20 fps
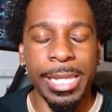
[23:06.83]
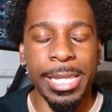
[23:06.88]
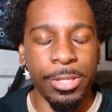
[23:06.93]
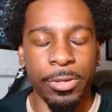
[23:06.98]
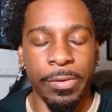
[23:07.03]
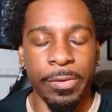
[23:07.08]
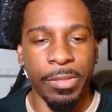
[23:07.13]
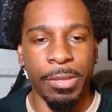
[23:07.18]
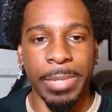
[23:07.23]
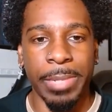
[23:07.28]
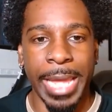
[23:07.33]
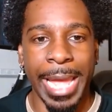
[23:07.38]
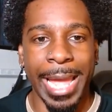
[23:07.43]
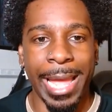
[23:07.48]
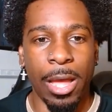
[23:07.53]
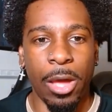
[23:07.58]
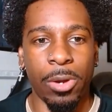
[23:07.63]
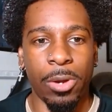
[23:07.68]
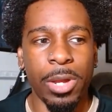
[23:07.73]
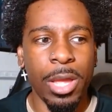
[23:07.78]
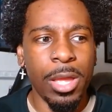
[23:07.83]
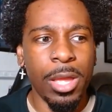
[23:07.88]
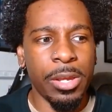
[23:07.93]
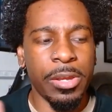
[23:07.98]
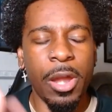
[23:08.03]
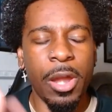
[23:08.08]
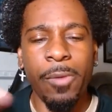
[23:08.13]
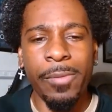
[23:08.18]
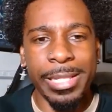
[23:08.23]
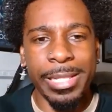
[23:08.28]
either of them down,
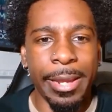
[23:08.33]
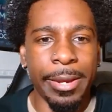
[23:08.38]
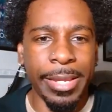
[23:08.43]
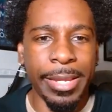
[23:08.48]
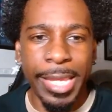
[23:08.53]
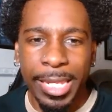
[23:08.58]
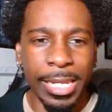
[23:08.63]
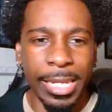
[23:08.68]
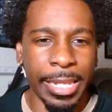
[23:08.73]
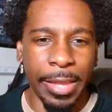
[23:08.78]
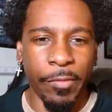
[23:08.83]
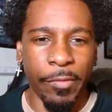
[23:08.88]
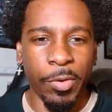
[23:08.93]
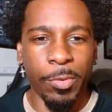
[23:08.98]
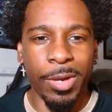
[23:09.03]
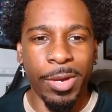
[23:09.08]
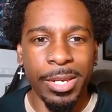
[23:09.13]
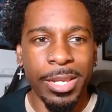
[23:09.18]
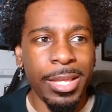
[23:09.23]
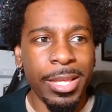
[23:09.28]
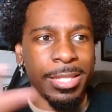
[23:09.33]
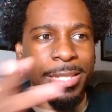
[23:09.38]
knowing they're killing everyone.